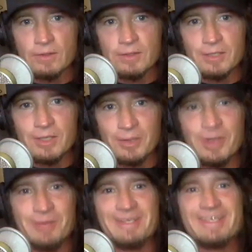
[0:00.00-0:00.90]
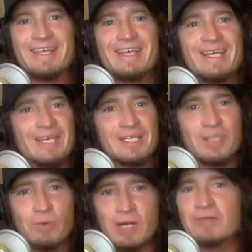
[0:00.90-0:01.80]
You know what I mean?
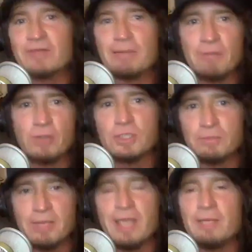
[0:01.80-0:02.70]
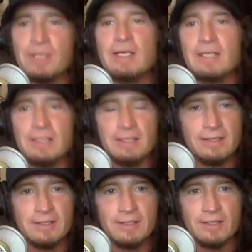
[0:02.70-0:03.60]
So whatever that motion may be,
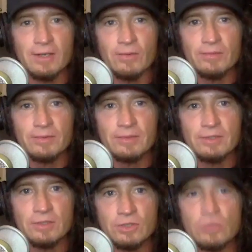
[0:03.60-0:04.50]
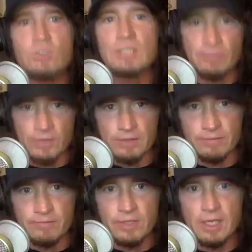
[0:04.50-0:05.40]
do something,
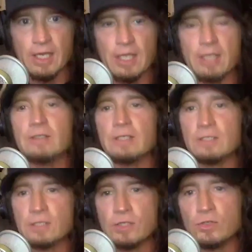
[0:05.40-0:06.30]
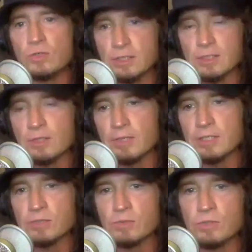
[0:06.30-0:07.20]
and until you can get to the
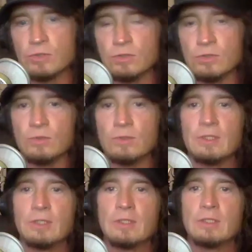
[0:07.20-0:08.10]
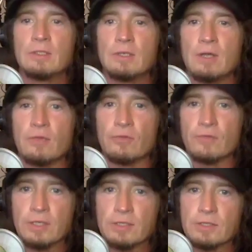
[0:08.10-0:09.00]
place where you can do other
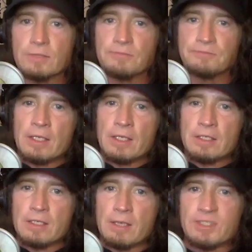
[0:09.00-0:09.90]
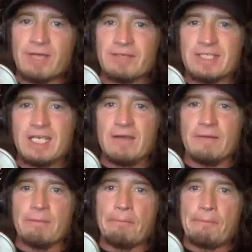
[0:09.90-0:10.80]
things. Number
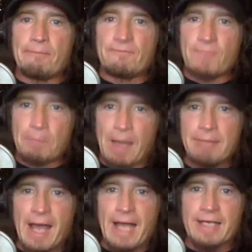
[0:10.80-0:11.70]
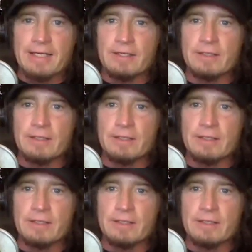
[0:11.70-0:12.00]
17 for Pat Mack.